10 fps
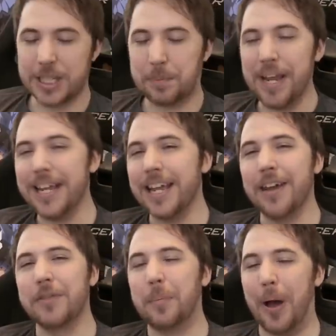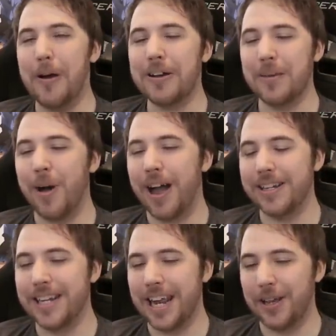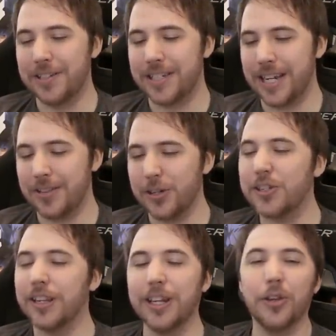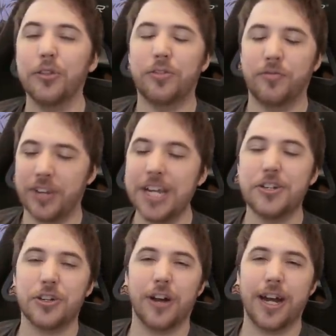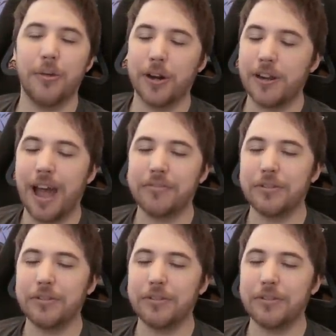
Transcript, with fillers: Speaking of the Pokemon DLC, there's a little feature in it where you have